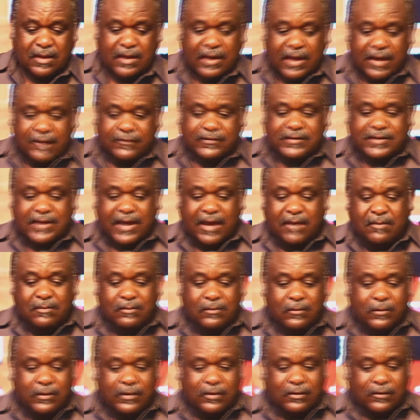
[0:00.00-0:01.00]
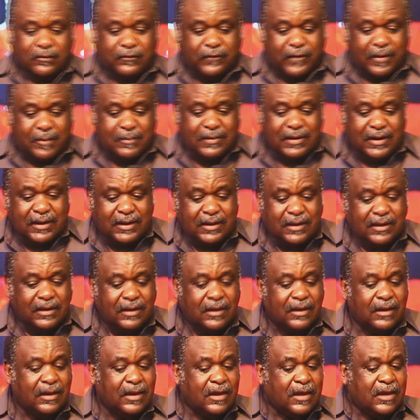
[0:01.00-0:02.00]
Have time with your family.
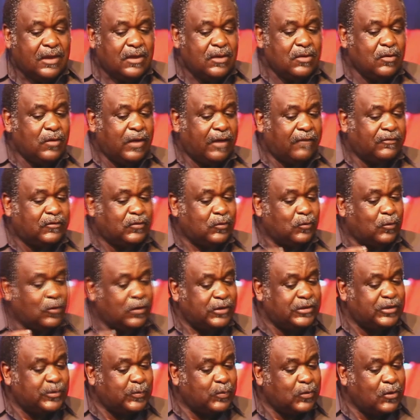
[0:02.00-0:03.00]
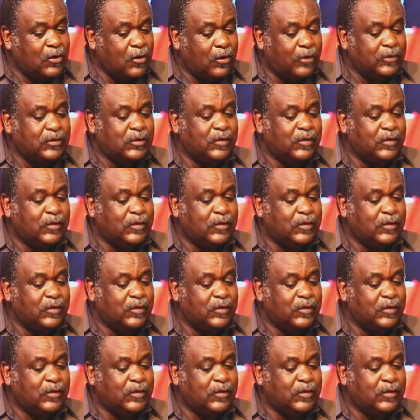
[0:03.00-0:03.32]
You have to worship God.